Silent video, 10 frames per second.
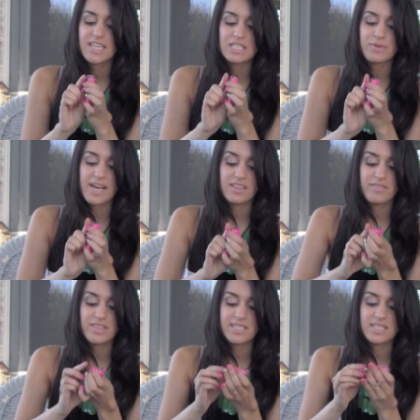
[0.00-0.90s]
that's why I
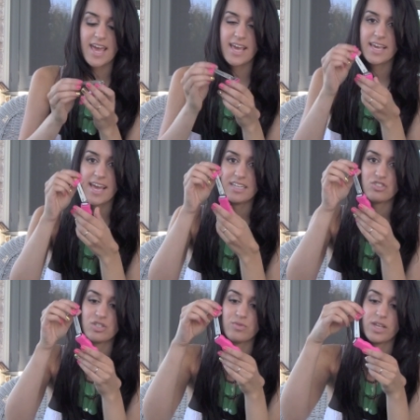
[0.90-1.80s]
love this thing and
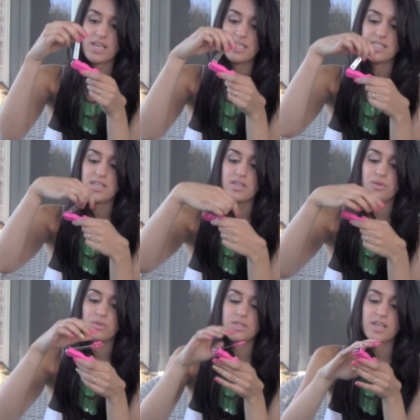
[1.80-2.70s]
it's just really easy to
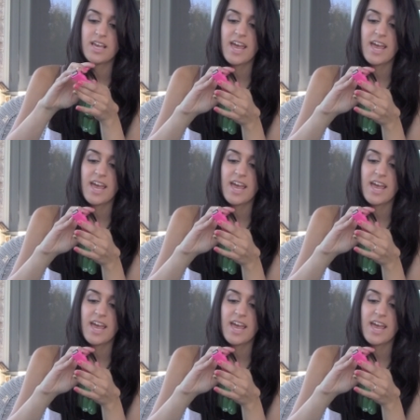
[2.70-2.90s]
use